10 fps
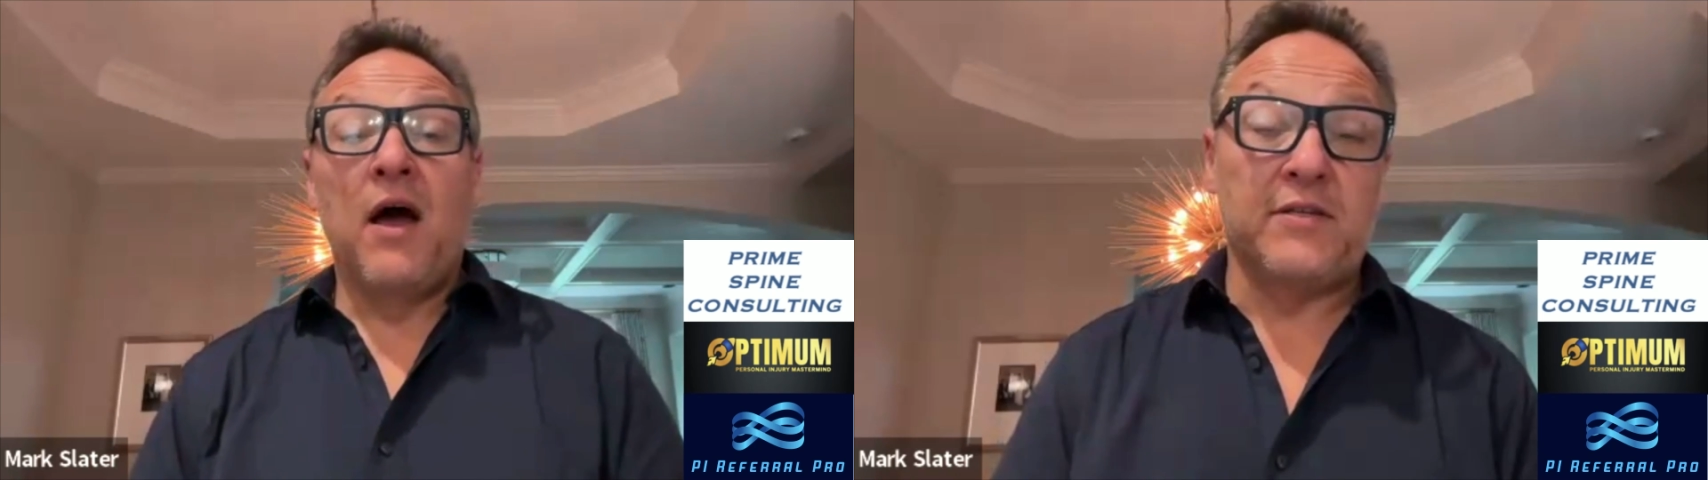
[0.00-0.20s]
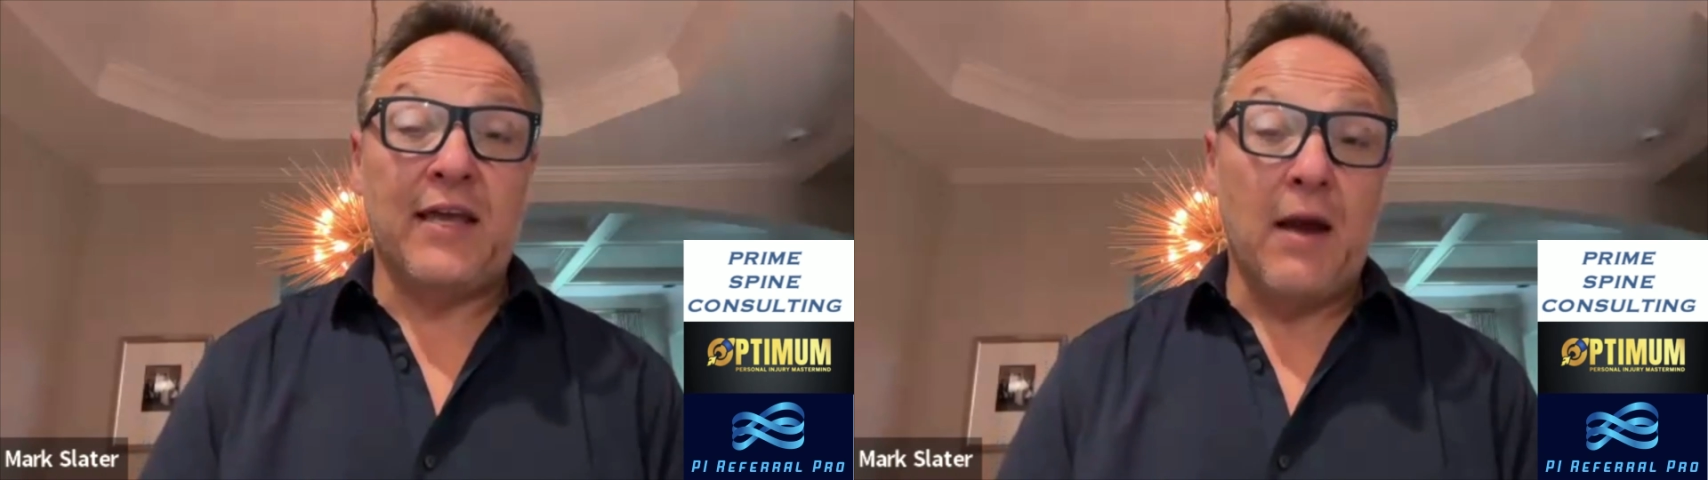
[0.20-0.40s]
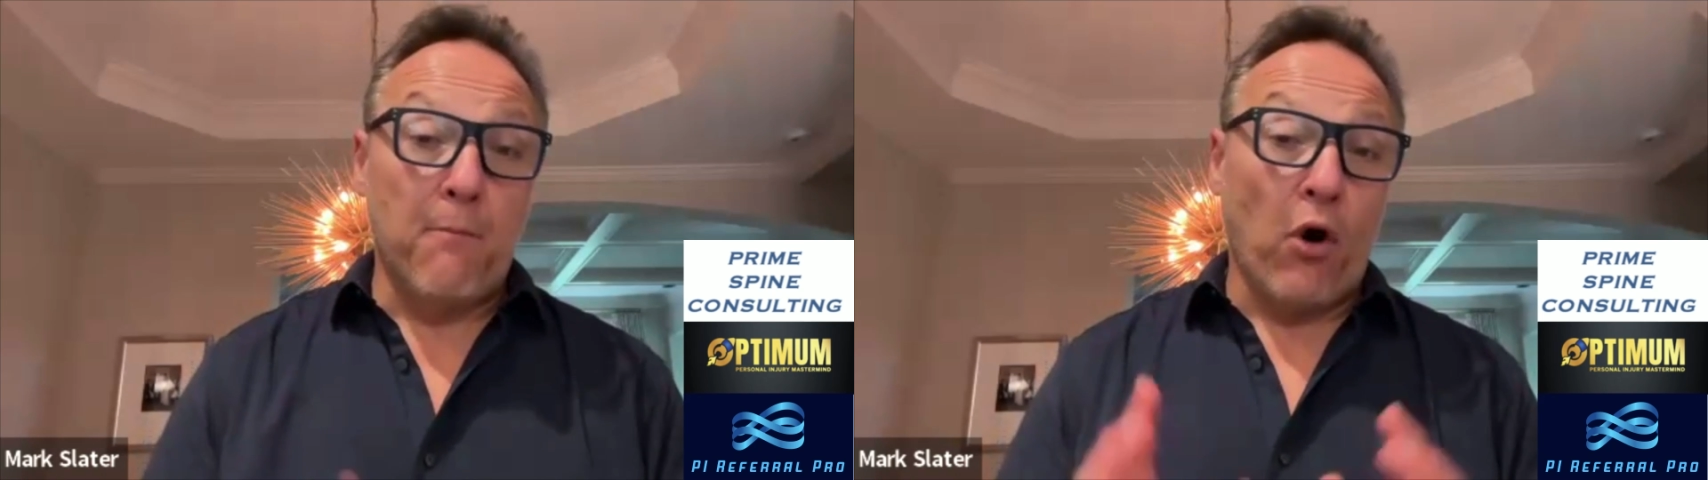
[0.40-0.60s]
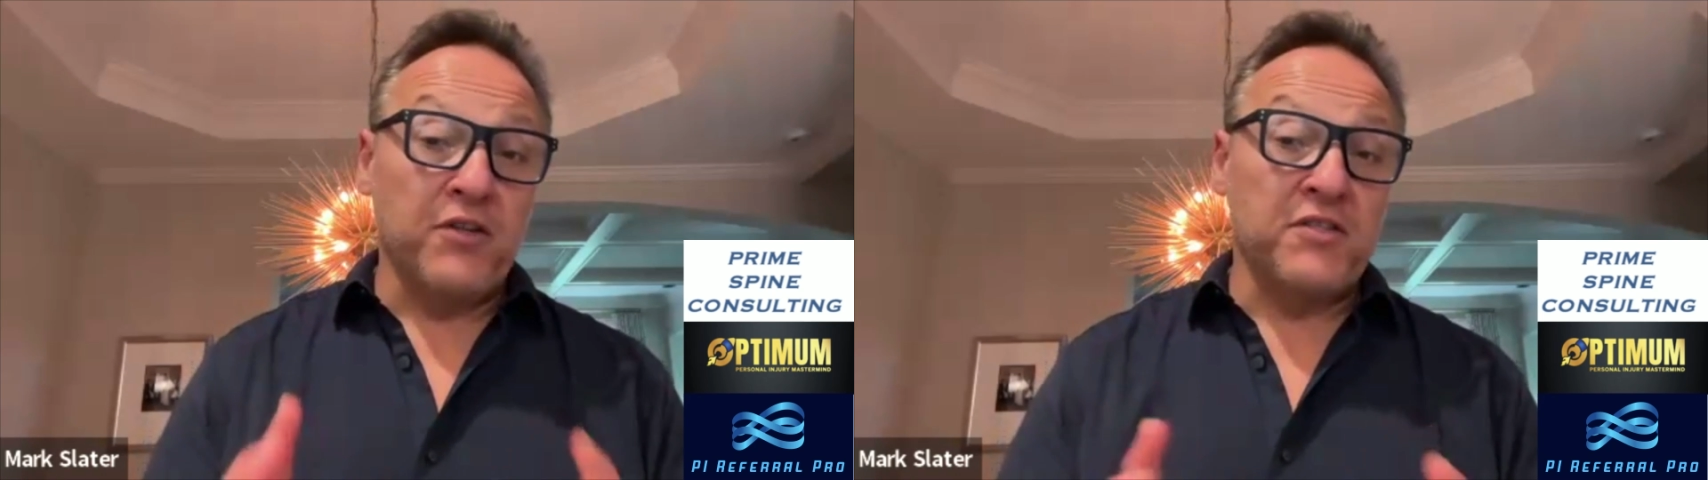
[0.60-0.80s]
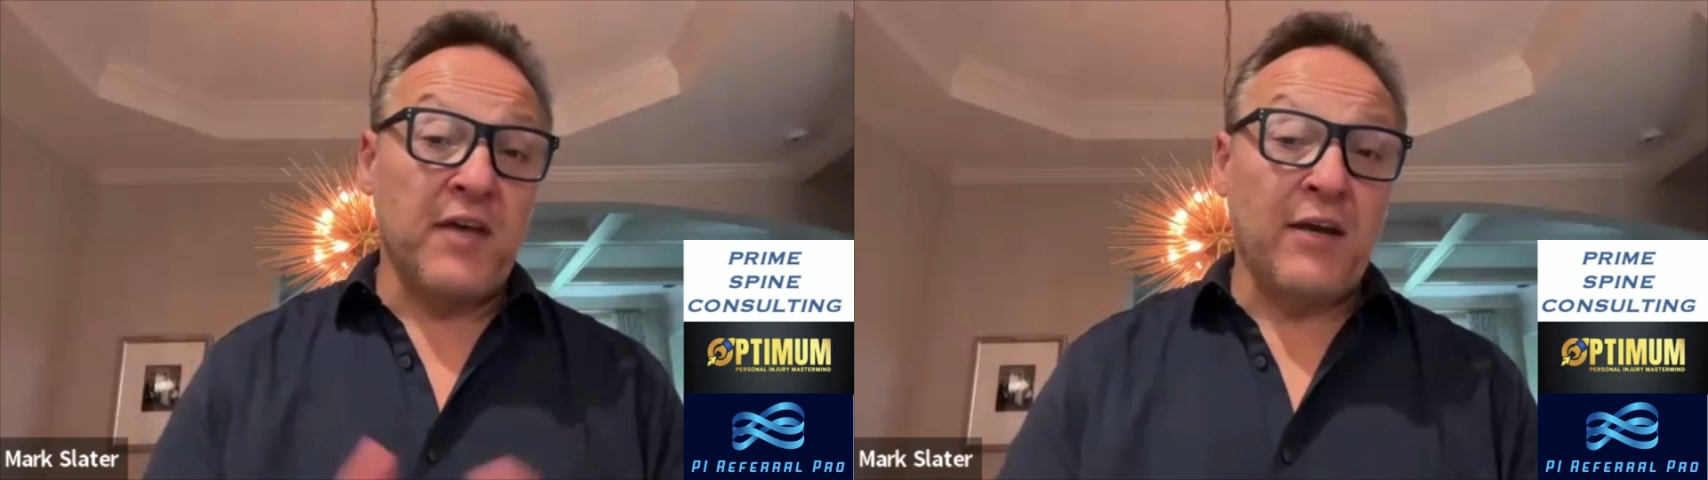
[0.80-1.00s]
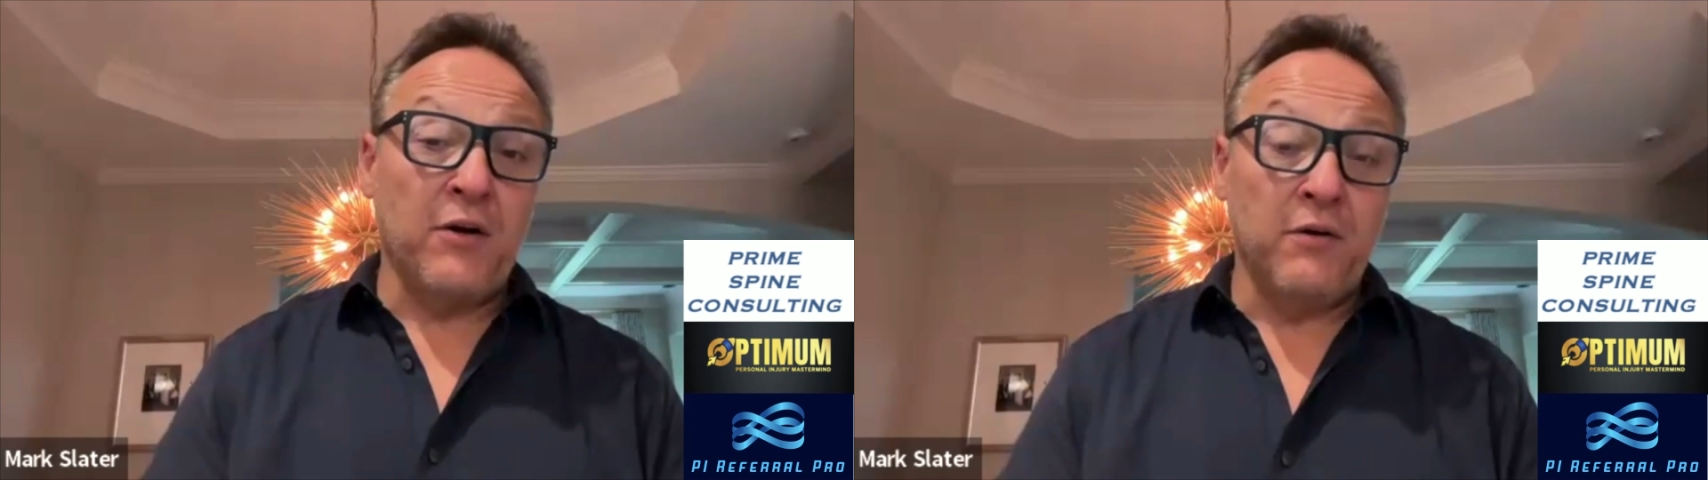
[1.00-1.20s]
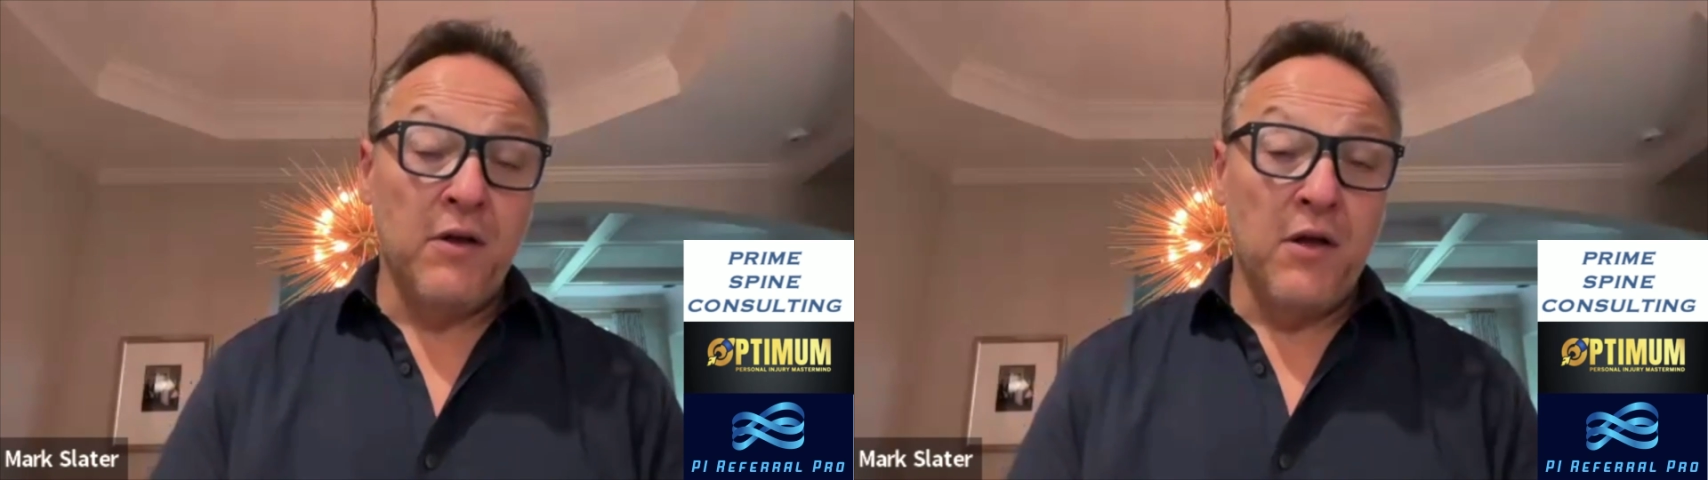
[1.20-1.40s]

Again, I'm Mark Slater,